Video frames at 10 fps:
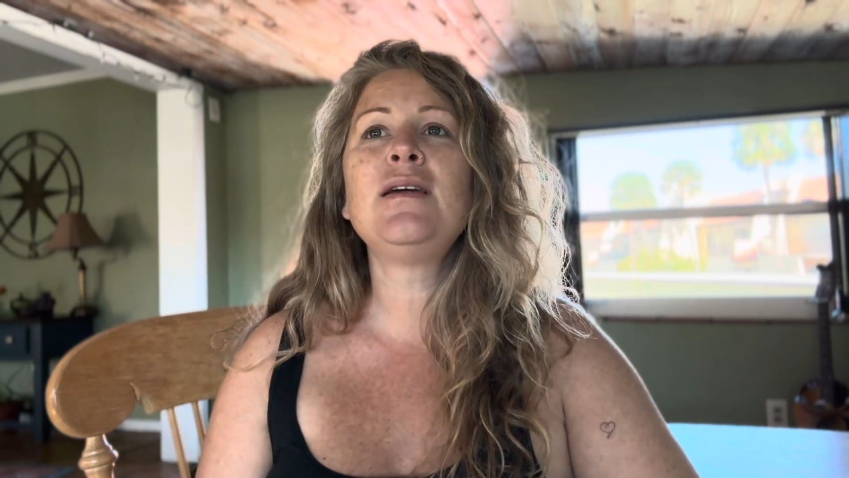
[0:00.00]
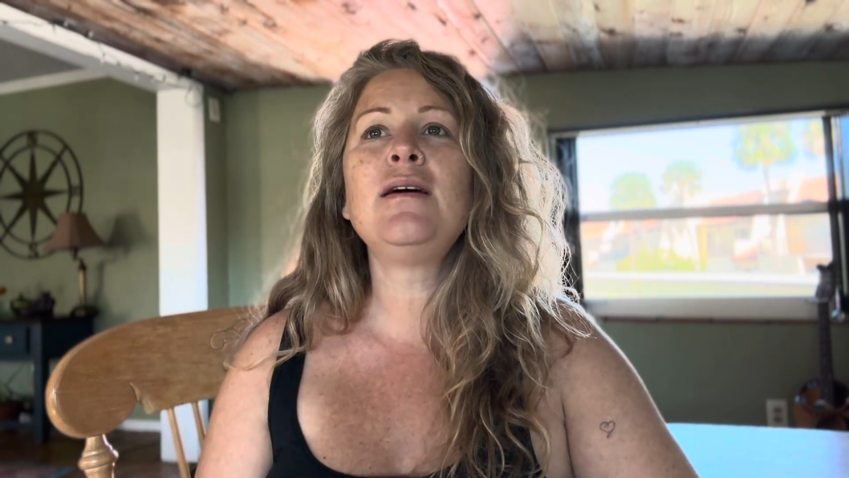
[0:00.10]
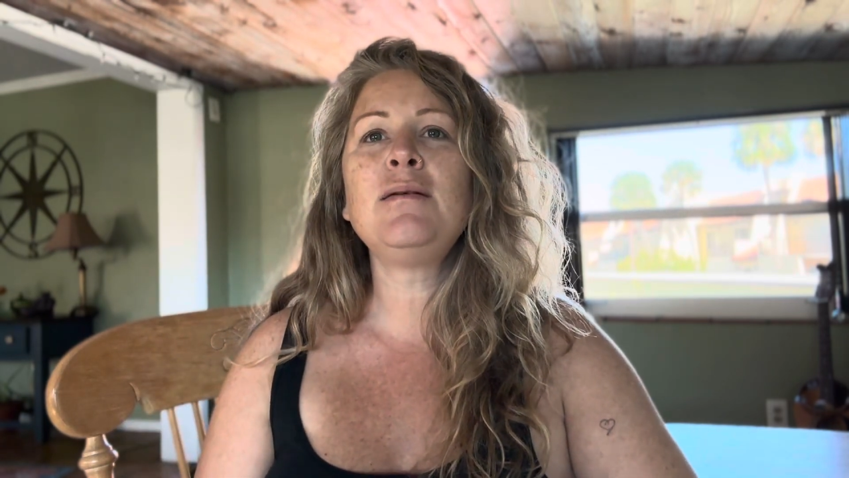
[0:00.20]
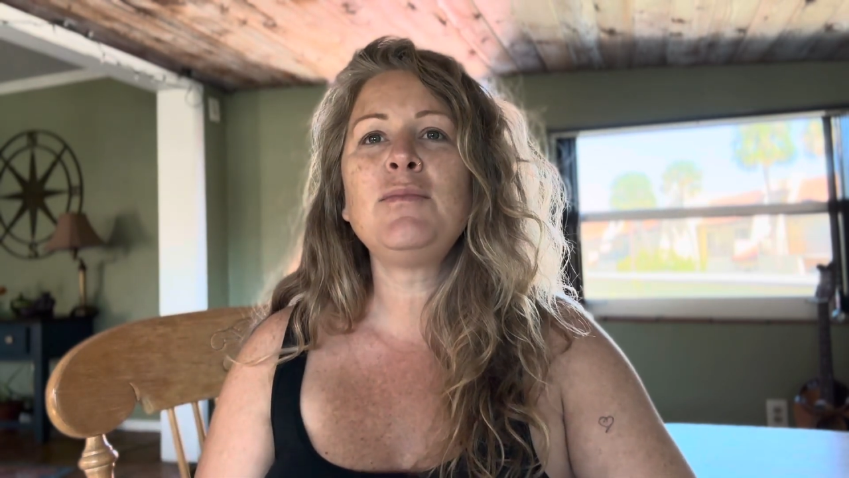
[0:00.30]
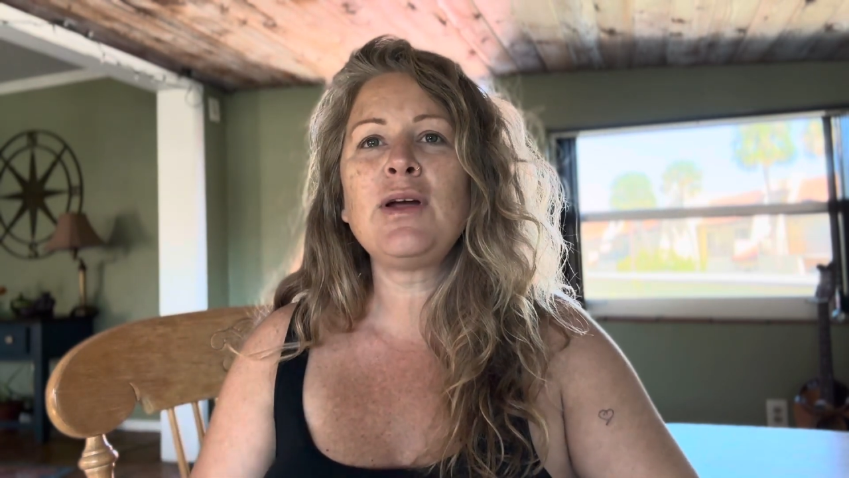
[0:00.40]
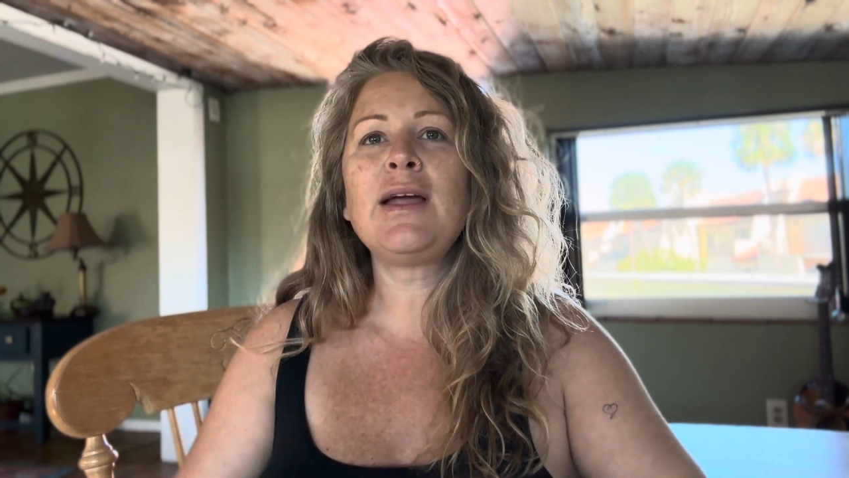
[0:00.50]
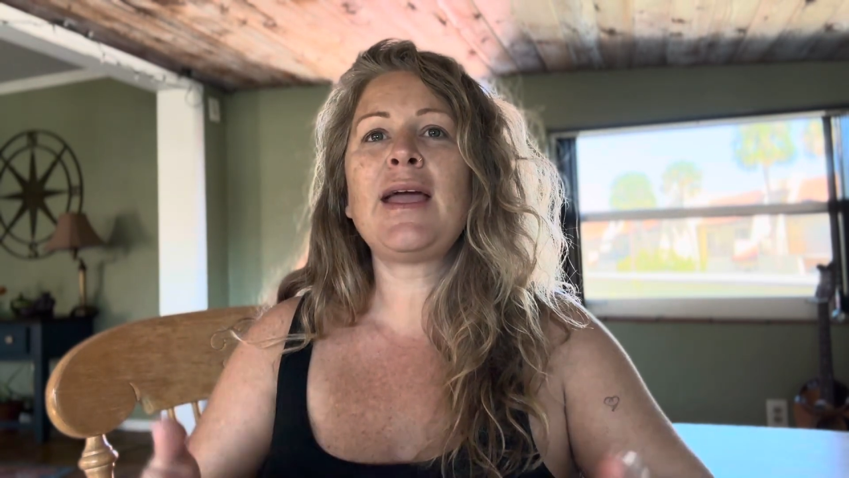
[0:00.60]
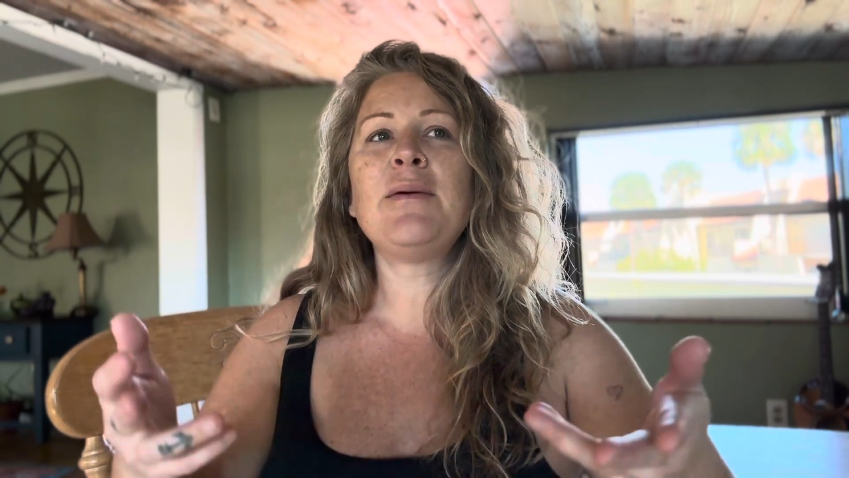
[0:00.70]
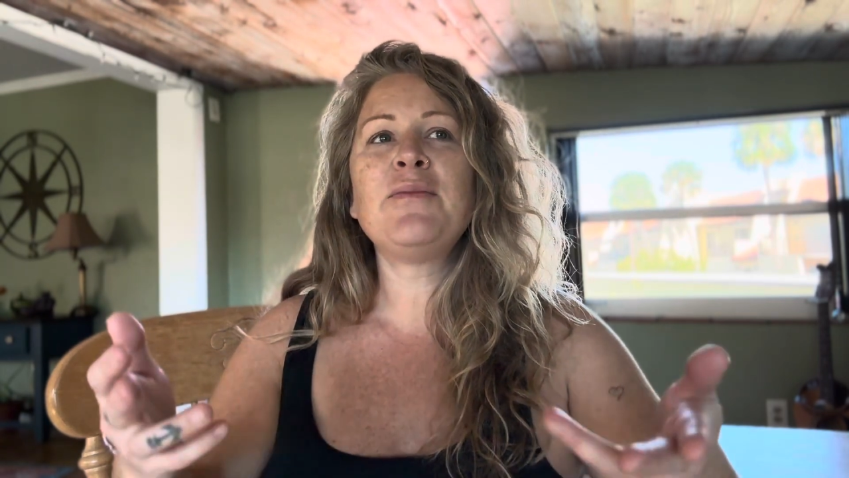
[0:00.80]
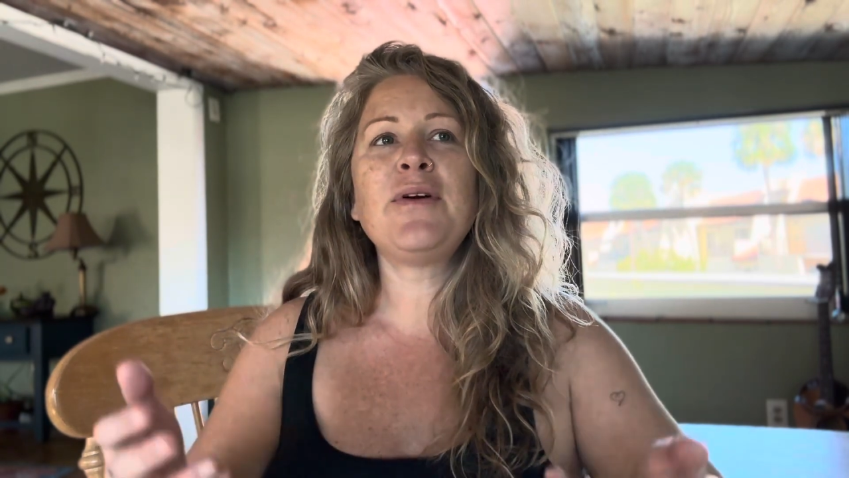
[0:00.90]
where I
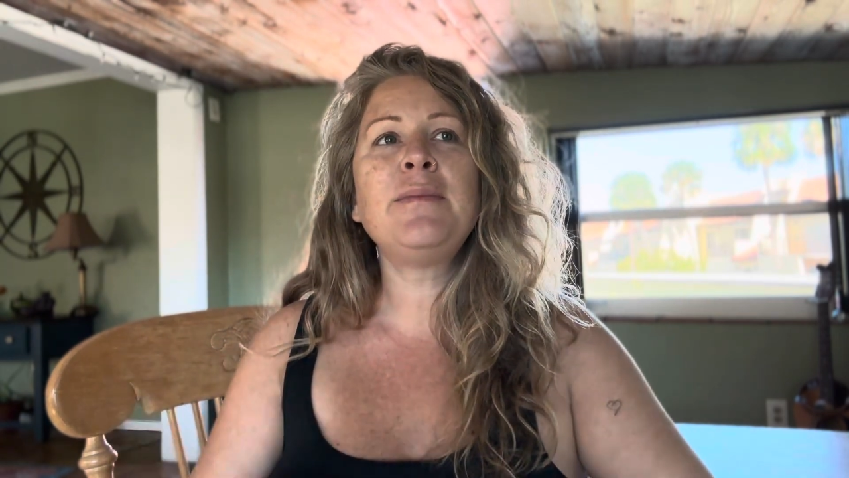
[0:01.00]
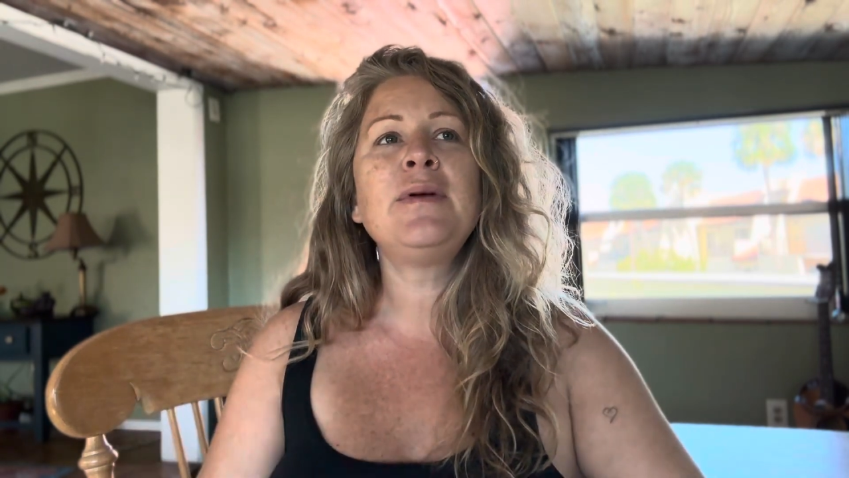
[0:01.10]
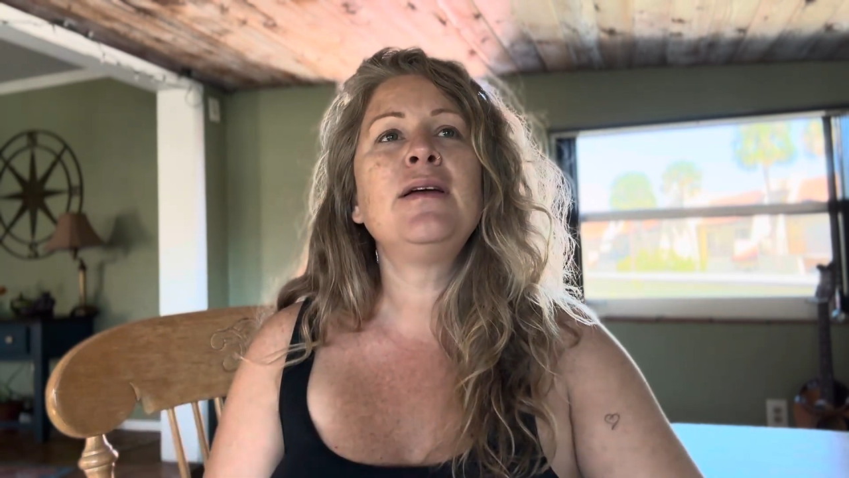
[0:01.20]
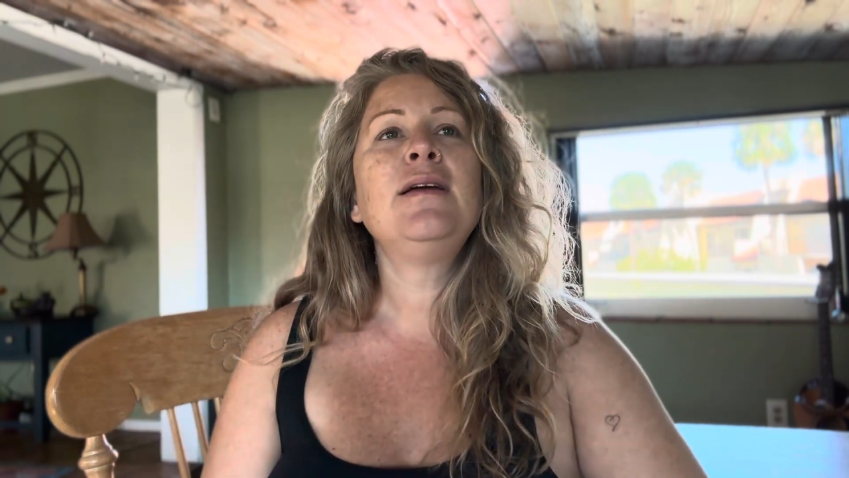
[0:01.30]
came from.